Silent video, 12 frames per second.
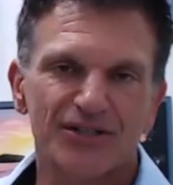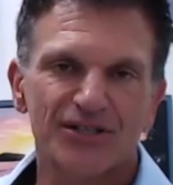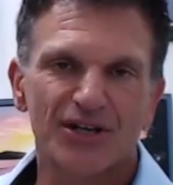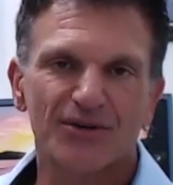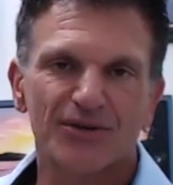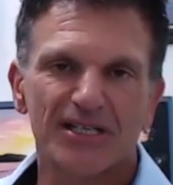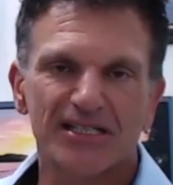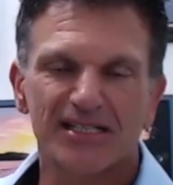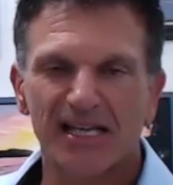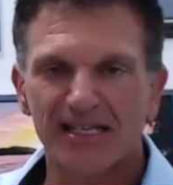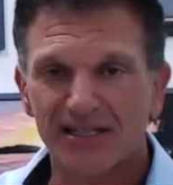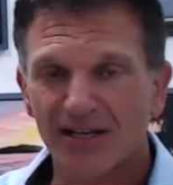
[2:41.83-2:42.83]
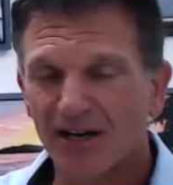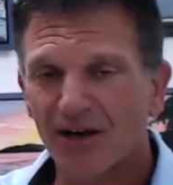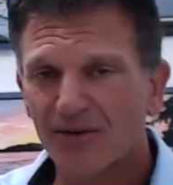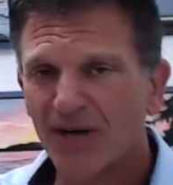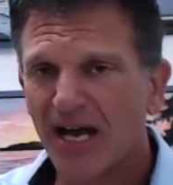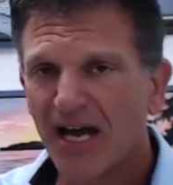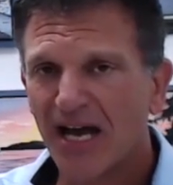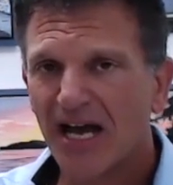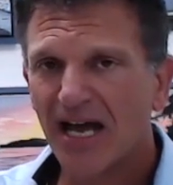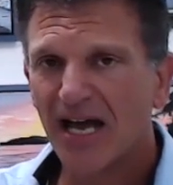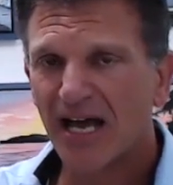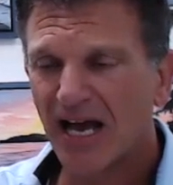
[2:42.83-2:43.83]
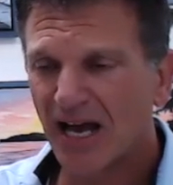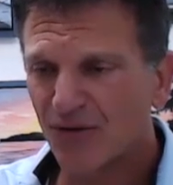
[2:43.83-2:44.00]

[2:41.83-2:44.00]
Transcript: So he says, you know, I